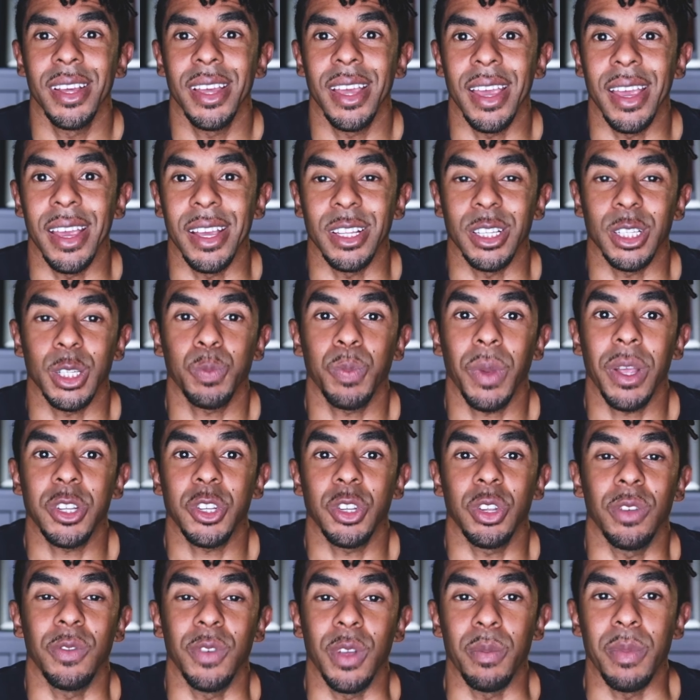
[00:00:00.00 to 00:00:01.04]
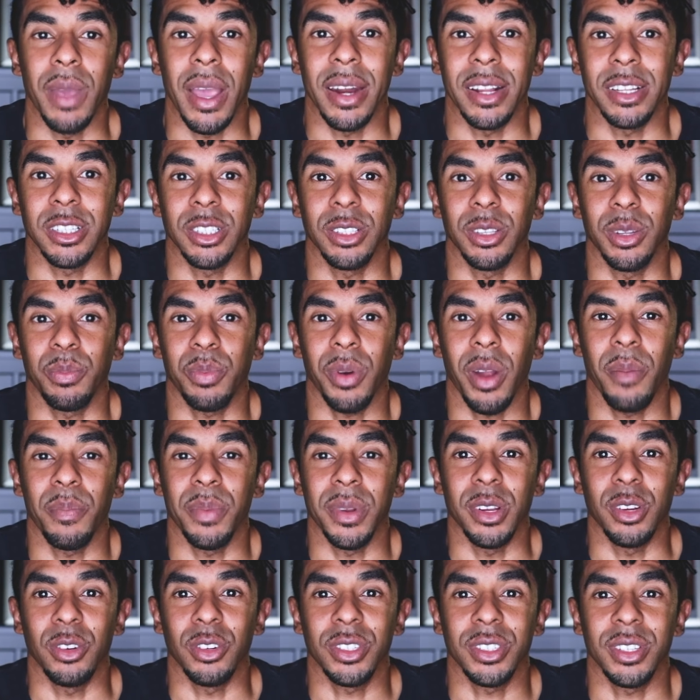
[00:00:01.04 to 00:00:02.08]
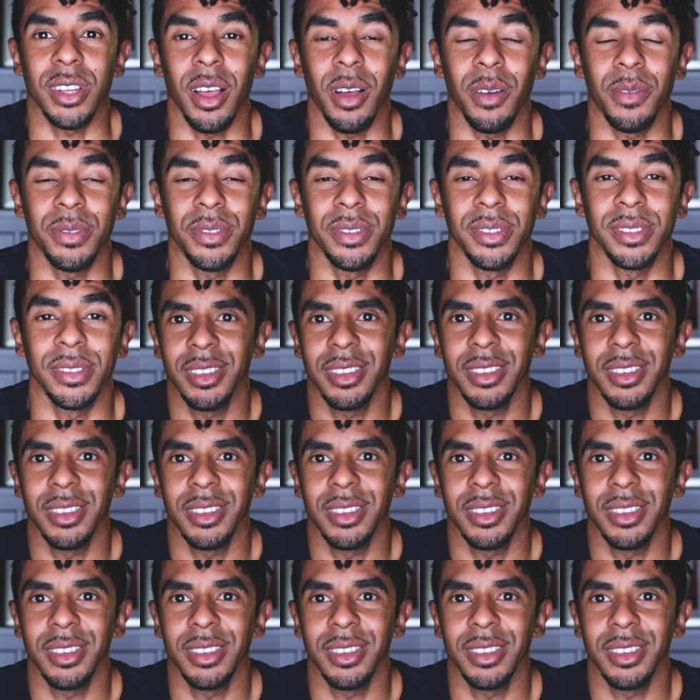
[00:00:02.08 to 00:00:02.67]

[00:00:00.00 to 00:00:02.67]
and especially if you're managing the property yourself.